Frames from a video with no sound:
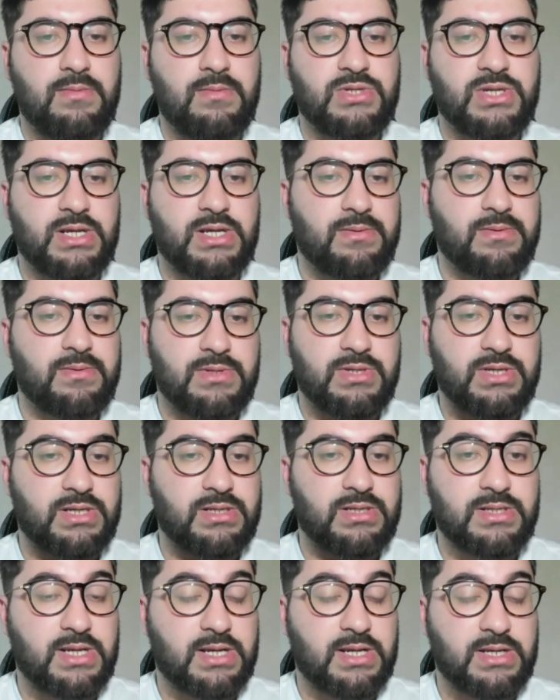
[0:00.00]
Check
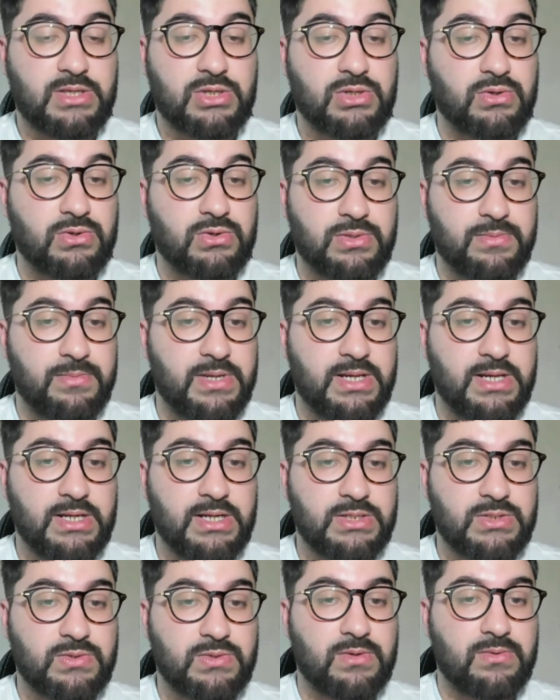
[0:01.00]
the social media
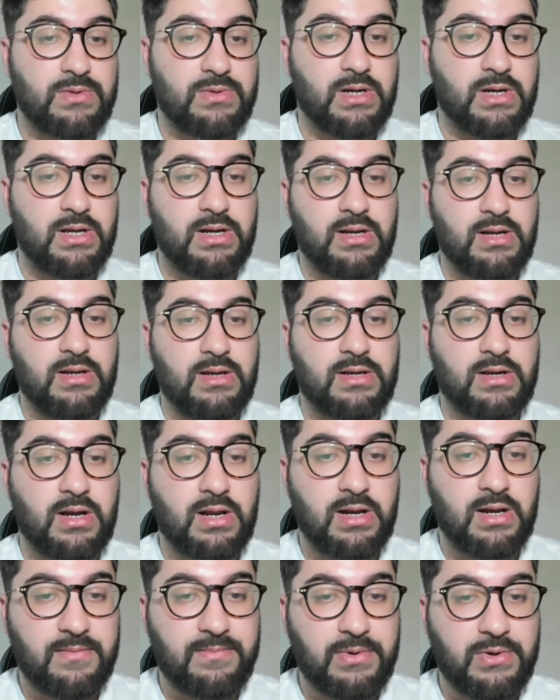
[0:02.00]
as well. I got
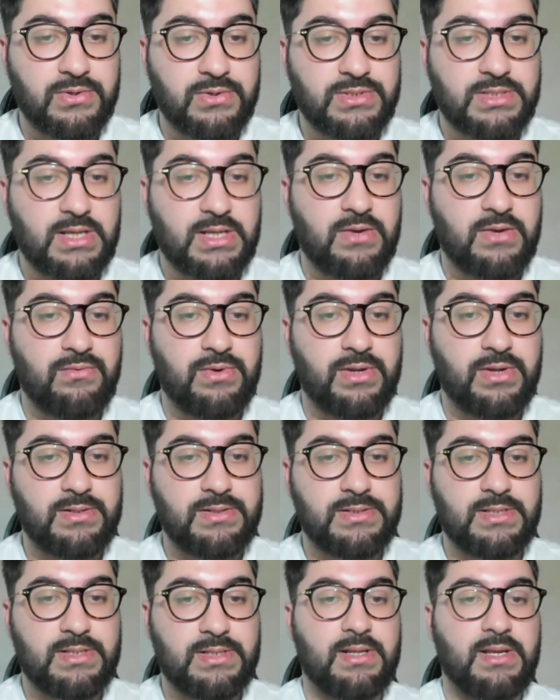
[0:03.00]
a lot of posts there,
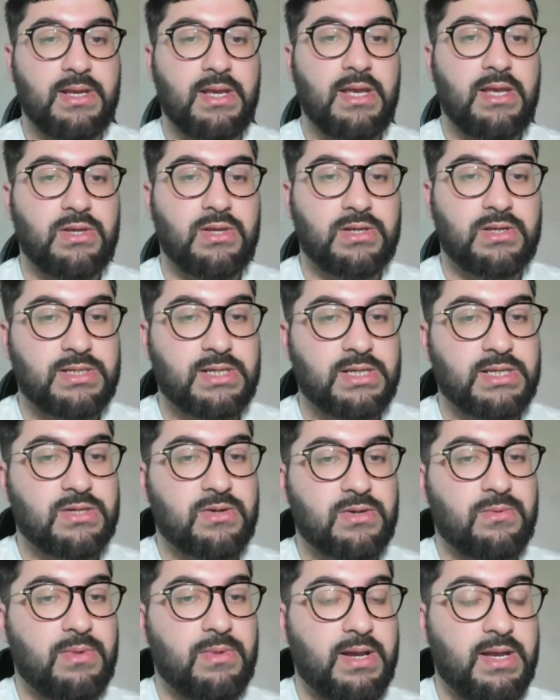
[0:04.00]
reels, and you can see
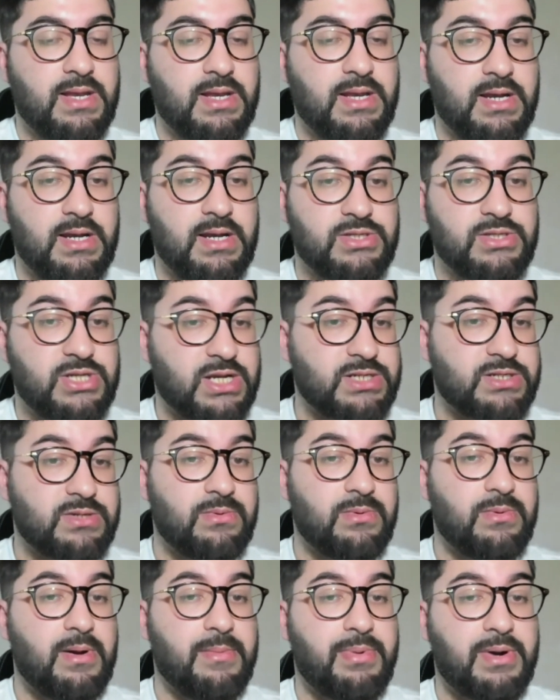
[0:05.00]
some of my check some
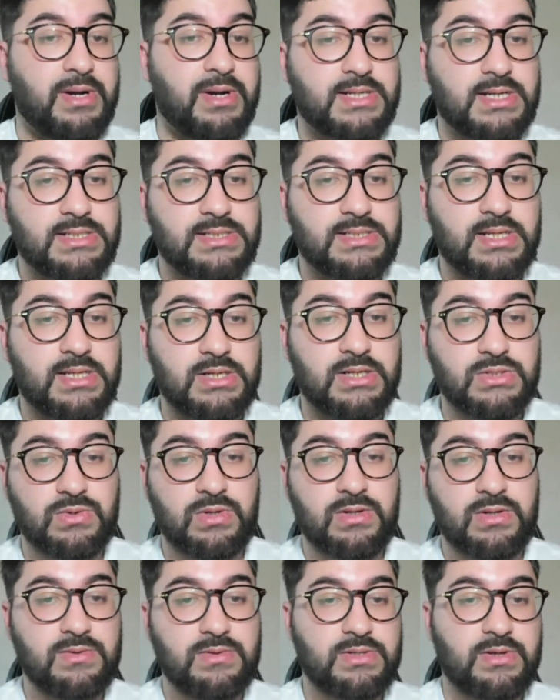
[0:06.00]
of my podcasts out as
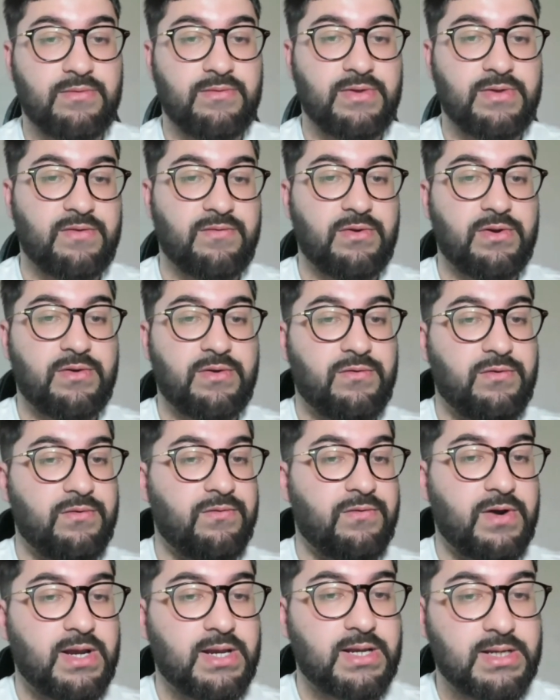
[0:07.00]
well. So I've interviewed a few
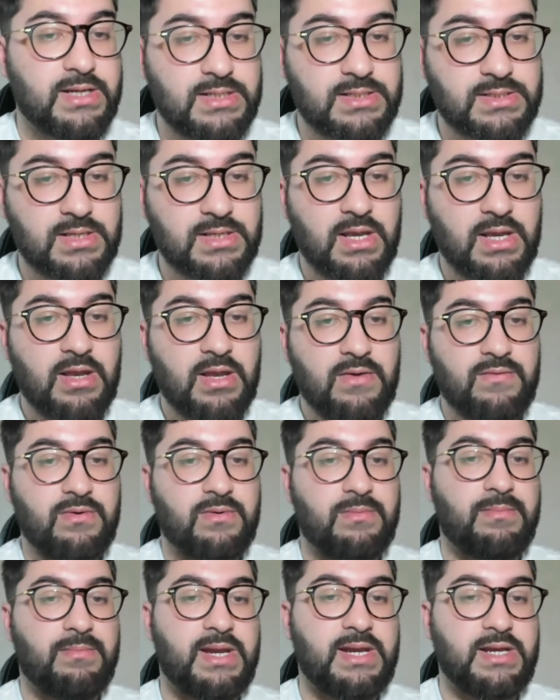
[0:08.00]
fighters
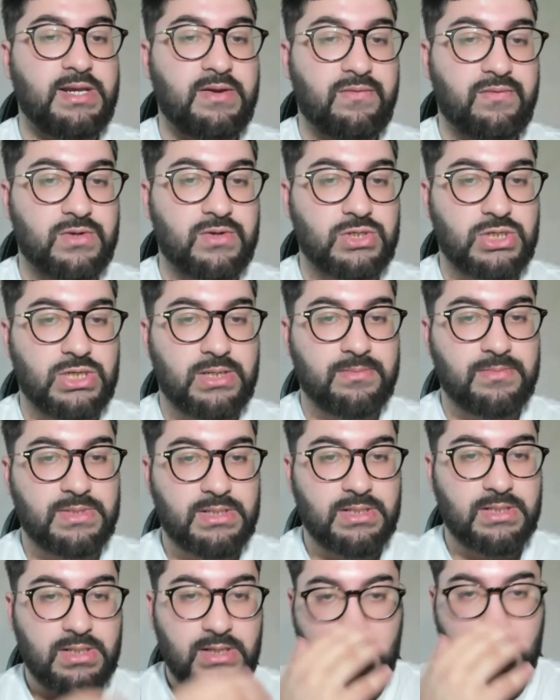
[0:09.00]
from many different
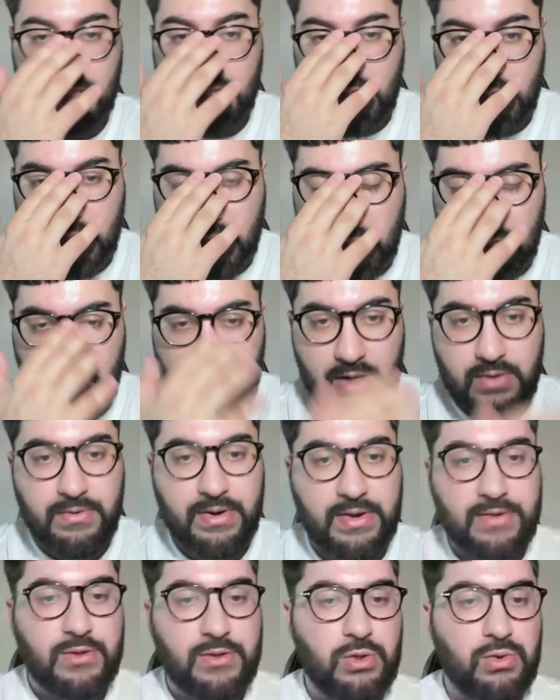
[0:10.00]
gyms
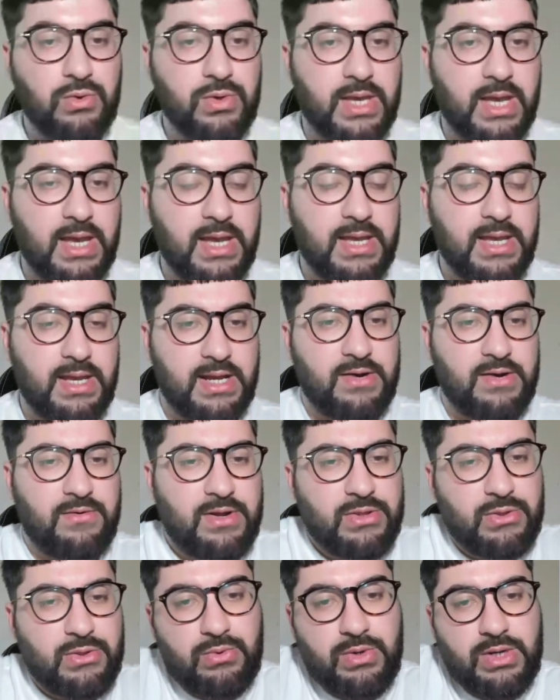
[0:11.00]
around the UK and
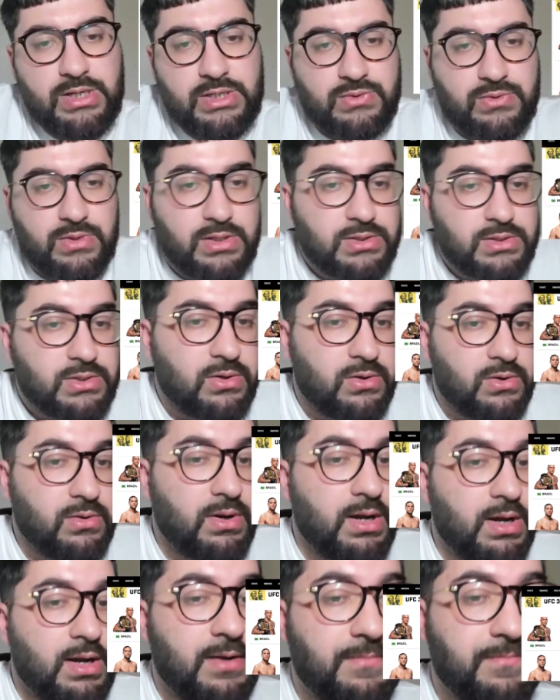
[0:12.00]
around the world as well.
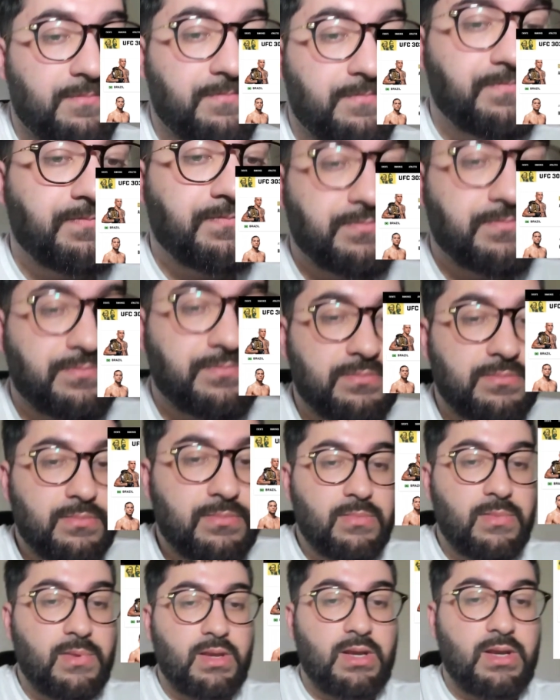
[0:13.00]
So
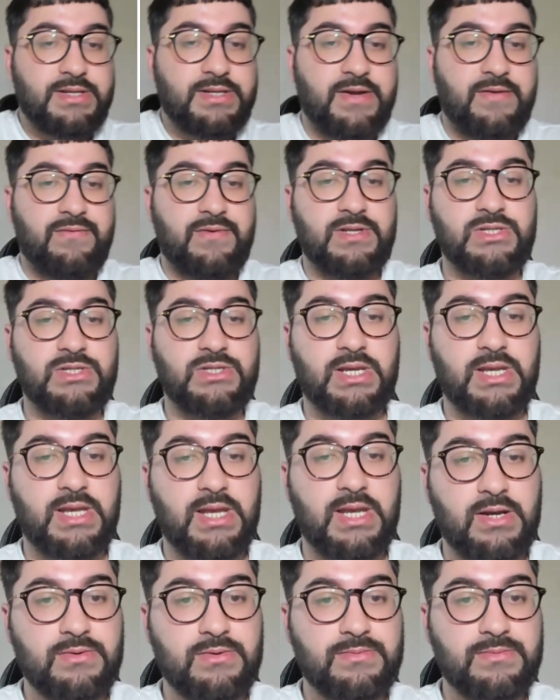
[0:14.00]
definitely check it
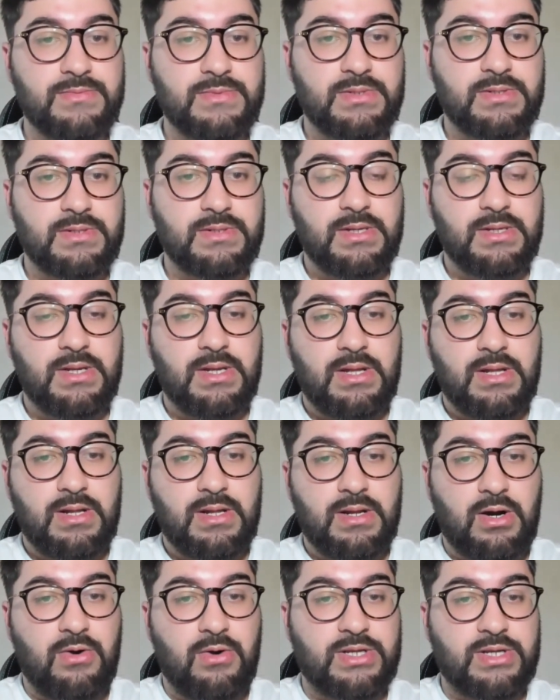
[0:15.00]
out.
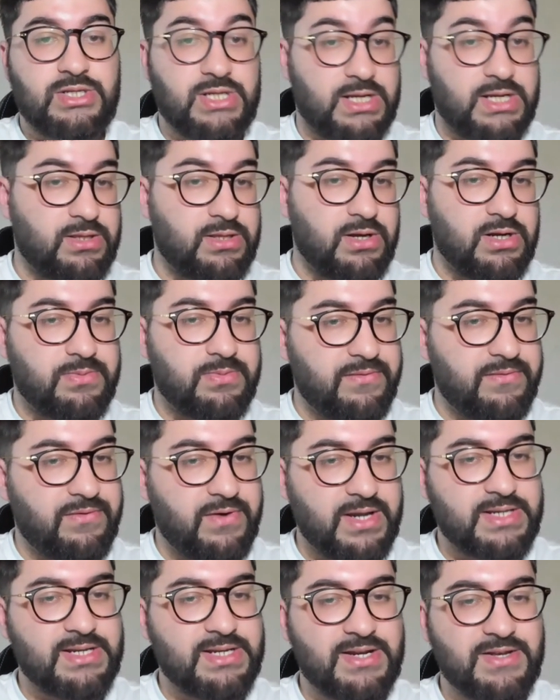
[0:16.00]
Oh, and check the Ultimate
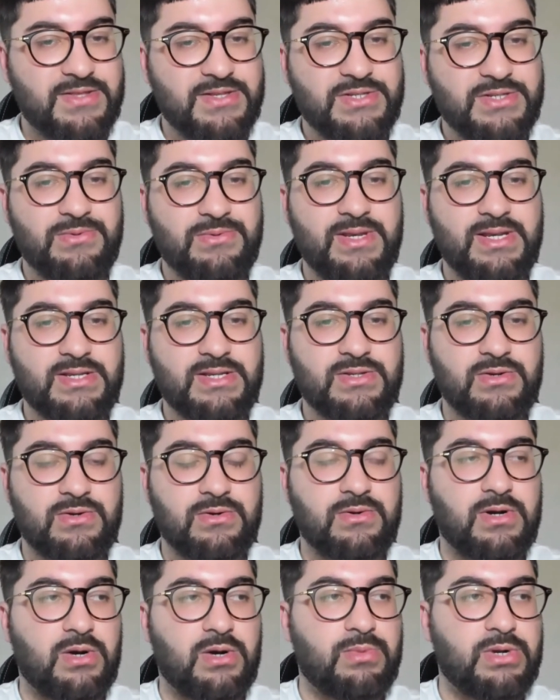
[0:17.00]
Fighter out this week.
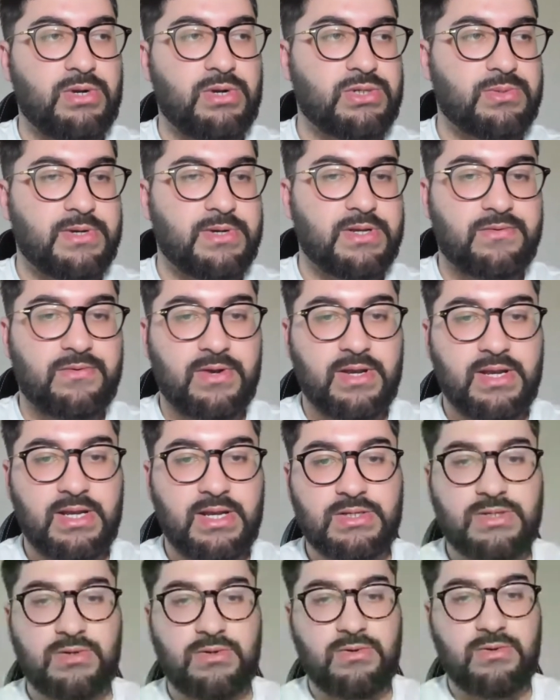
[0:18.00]
So Armand Chabaz's
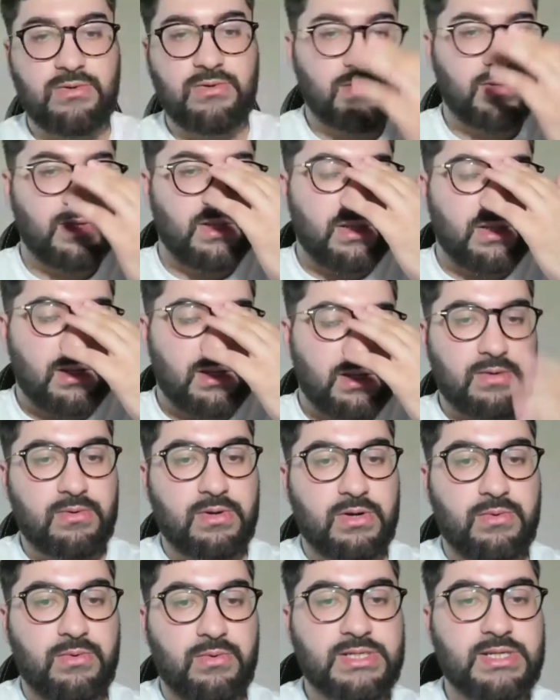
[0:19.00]
fighting. So I'm
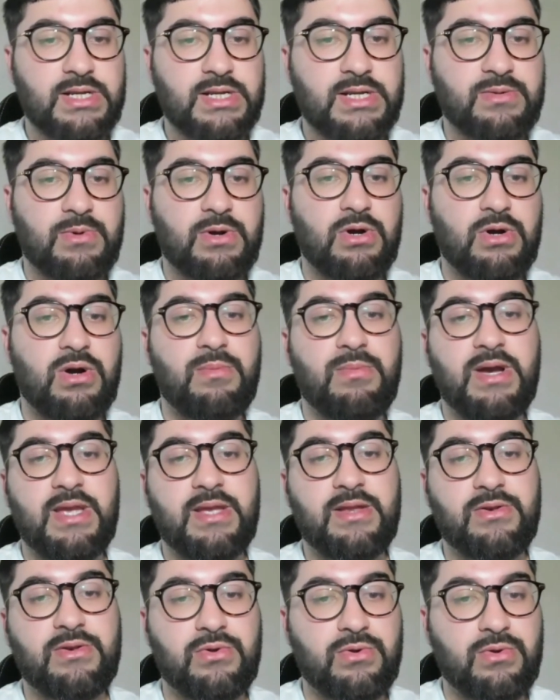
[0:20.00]
gonna watch that tomorrow. I
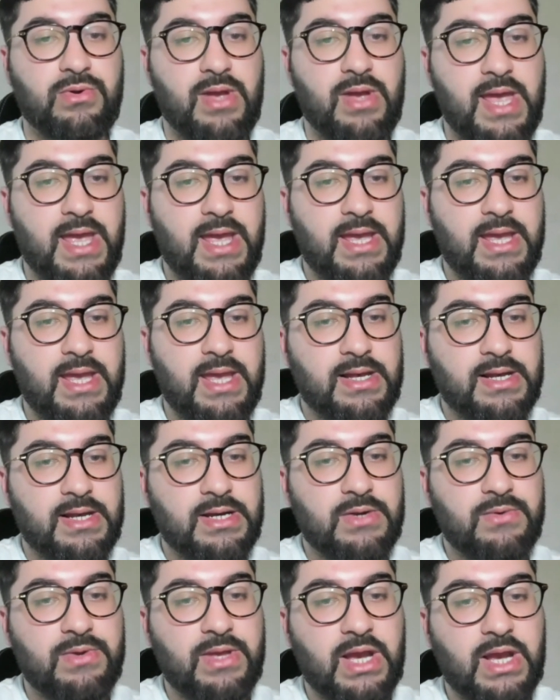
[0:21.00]
might do a
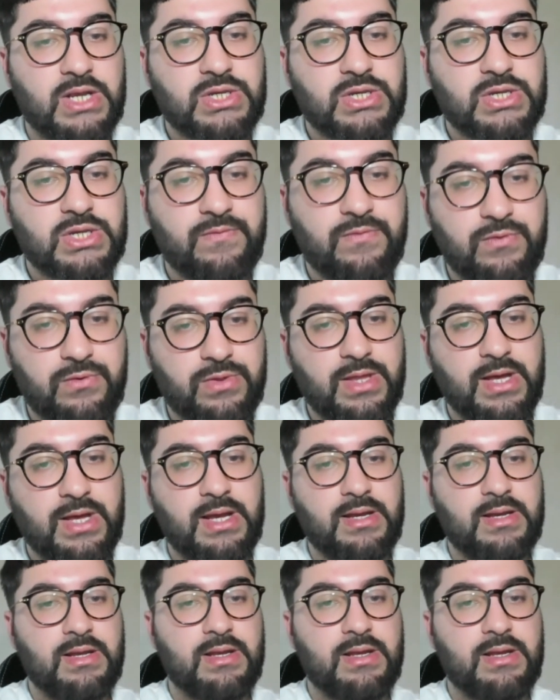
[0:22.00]
reaction for that.